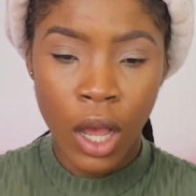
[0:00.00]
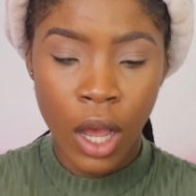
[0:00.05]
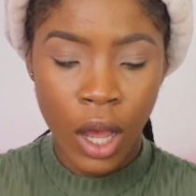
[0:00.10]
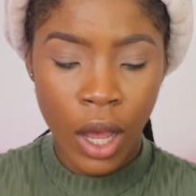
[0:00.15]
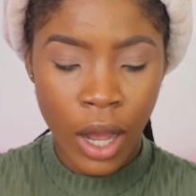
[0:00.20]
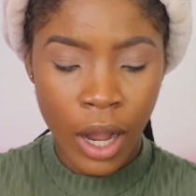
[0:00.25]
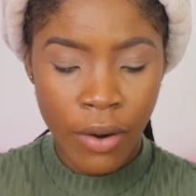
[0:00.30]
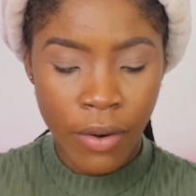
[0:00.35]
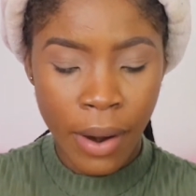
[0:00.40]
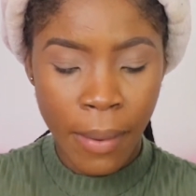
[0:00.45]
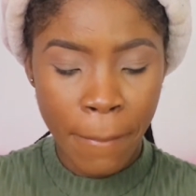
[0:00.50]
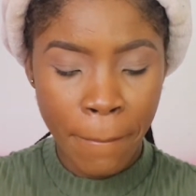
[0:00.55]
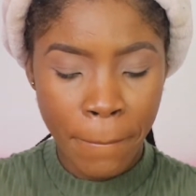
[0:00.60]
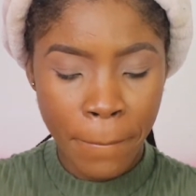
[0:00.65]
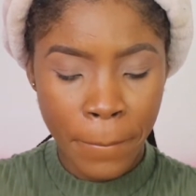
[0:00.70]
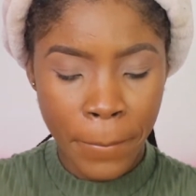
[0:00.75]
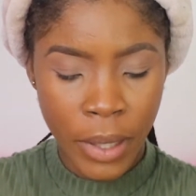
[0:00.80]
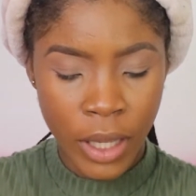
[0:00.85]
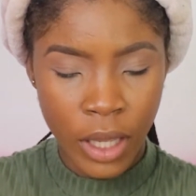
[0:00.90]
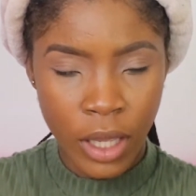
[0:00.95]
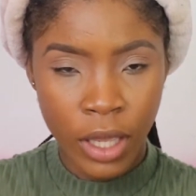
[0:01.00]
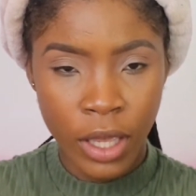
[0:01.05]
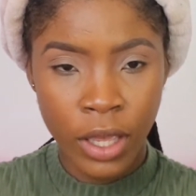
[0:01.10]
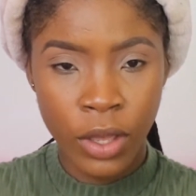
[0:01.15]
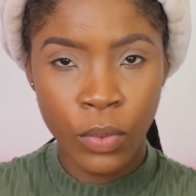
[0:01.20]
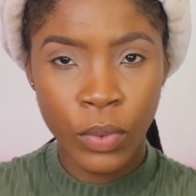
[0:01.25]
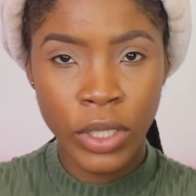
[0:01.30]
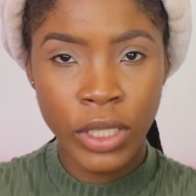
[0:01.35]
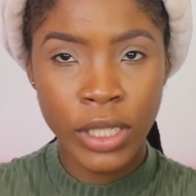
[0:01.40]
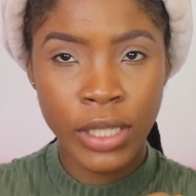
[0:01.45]

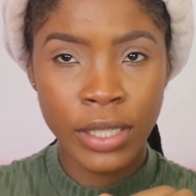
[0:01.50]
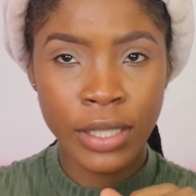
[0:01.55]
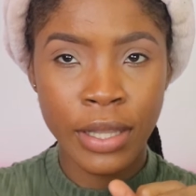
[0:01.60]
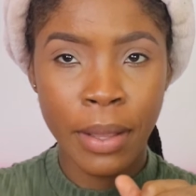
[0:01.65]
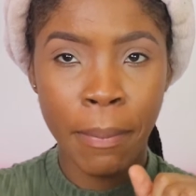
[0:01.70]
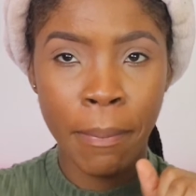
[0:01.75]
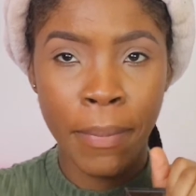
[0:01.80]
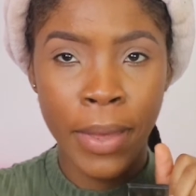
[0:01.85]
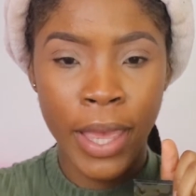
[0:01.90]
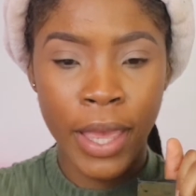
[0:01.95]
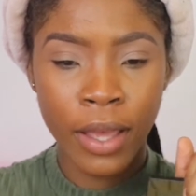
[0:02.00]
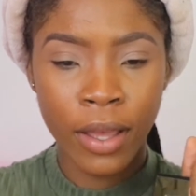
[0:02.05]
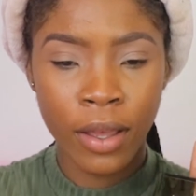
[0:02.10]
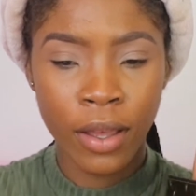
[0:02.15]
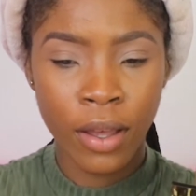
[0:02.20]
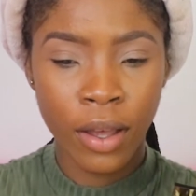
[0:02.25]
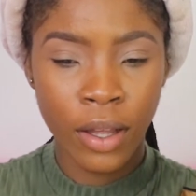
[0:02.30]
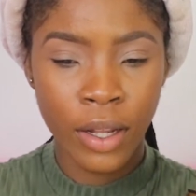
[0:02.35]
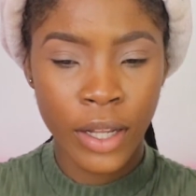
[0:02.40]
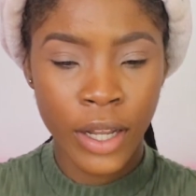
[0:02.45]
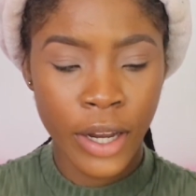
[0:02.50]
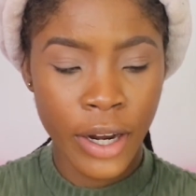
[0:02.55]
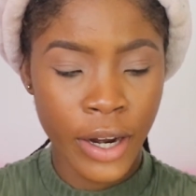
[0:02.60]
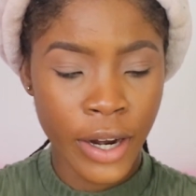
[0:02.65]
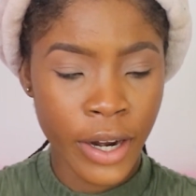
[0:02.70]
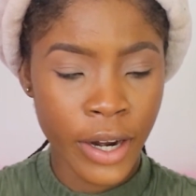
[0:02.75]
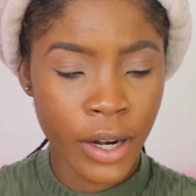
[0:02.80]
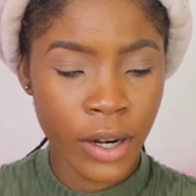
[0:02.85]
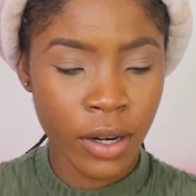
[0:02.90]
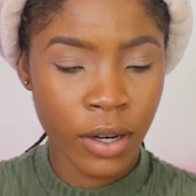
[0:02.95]
R&B, which is the pink
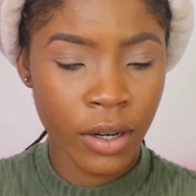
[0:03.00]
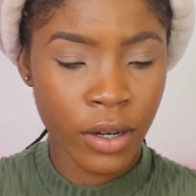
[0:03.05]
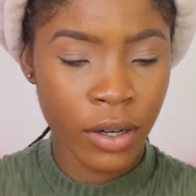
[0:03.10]
color.